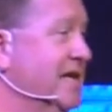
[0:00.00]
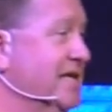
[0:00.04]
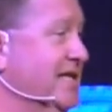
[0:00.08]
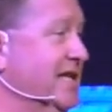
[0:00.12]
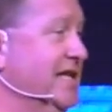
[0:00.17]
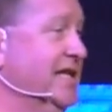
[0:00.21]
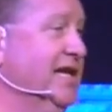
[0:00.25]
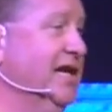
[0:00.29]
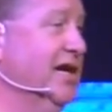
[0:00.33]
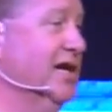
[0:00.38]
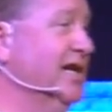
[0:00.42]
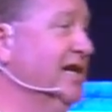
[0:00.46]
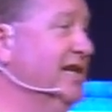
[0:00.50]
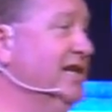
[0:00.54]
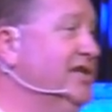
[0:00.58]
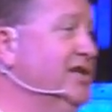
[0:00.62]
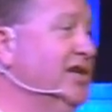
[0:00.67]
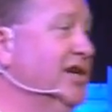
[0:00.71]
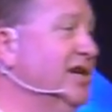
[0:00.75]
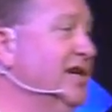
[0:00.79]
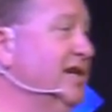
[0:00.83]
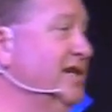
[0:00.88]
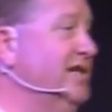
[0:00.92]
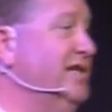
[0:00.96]
to the early
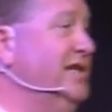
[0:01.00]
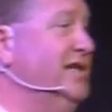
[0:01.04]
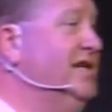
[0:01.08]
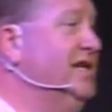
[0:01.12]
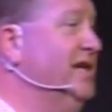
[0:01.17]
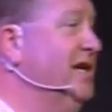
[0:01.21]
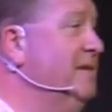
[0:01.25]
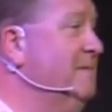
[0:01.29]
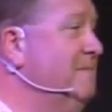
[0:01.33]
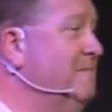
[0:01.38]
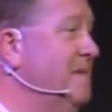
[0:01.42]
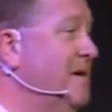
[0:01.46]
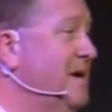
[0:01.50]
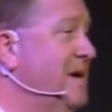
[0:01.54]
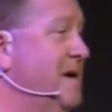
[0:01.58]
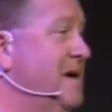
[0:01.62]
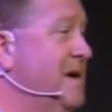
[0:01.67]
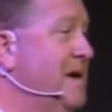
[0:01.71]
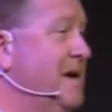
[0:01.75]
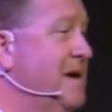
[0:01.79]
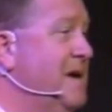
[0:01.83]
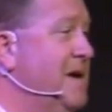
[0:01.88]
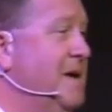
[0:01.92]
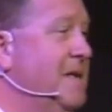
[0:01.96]
church,
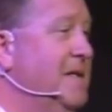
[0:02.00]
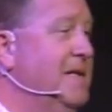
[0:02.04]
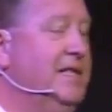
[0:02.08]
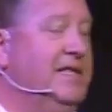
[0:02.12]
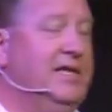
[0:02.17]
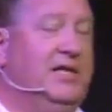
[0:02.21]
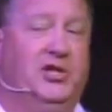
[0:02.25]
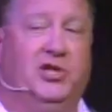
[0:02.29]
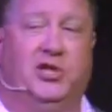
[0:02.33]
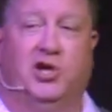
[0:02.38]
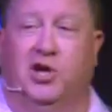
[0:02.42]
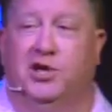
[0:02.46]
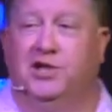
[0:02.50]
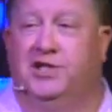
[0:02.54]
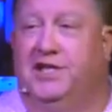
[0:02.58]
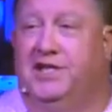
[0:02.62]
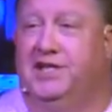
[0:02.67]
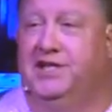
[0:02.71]
that the church